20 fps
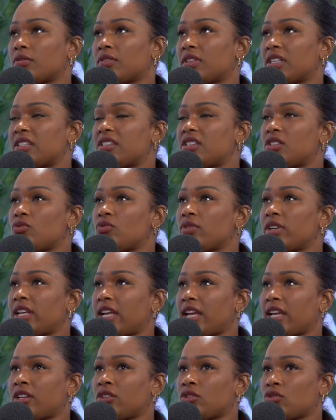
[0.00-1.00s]
this is
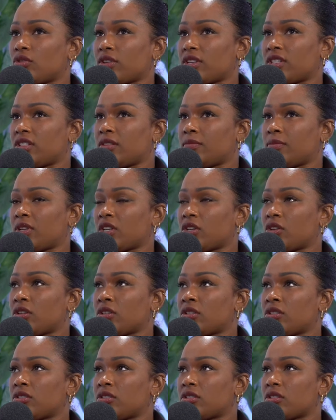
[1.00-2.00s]
really interesting
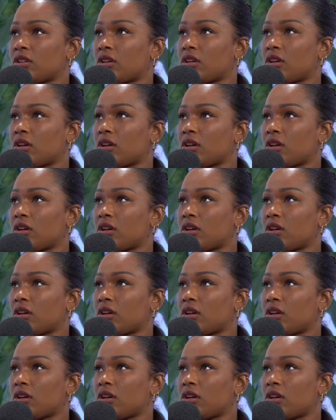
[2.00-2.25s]
because